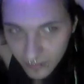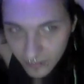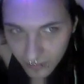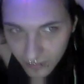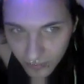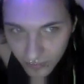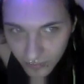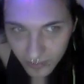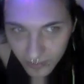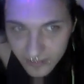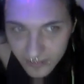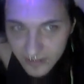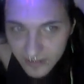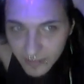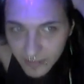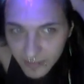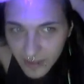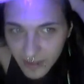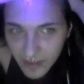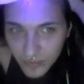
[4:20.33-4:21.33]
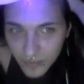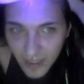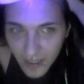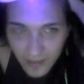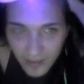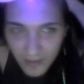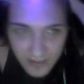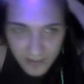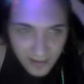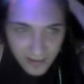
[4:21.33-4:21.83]
you can see my
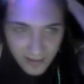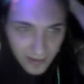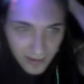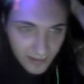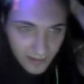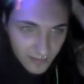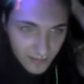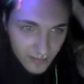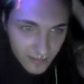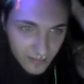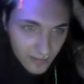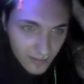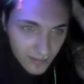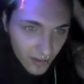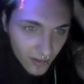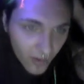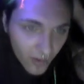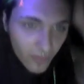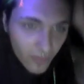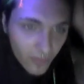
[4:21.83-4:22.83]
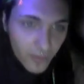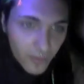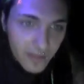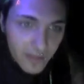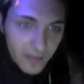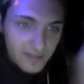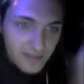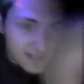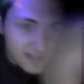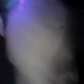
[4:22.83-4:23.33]
crown is done all the way to
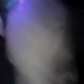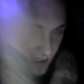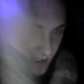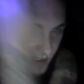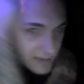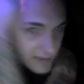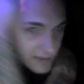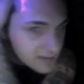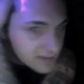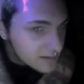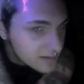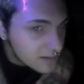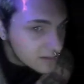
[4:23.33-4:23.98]
the sides.